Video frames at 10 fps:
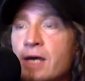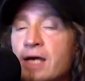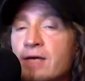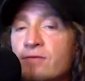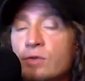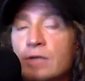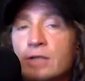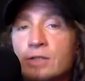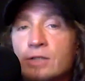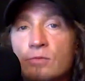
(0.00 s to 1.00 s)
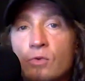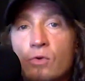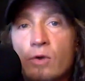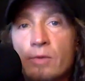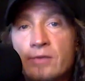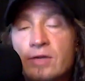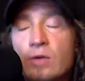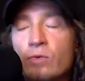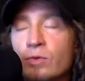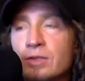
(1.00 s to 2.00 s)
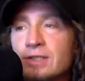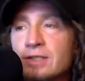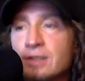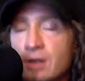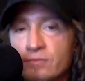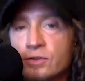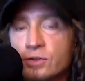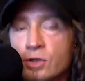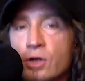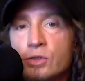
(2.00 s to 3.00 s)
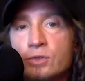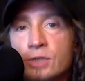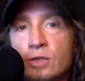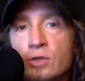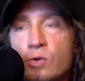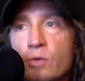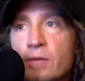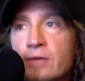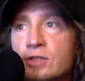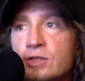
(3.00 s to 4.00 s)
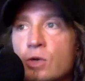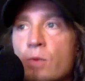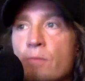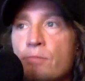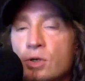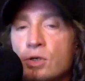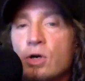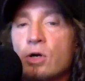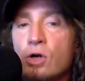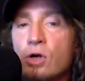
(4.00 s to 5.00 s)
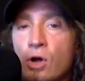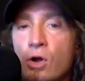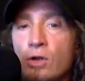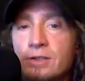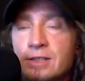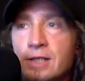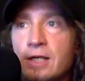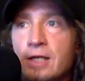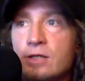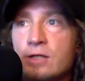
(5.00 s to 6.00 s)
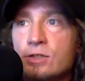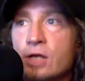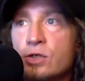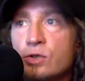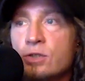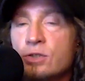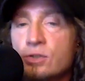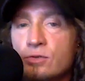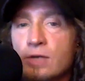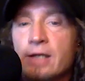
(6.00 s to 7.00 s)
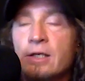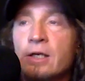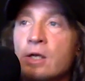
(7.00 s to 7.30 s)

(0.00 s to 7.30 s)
And if you'd like to learn more about that, we would love to talk to you and tell you more about that. So book a call today. Here's how you can do that.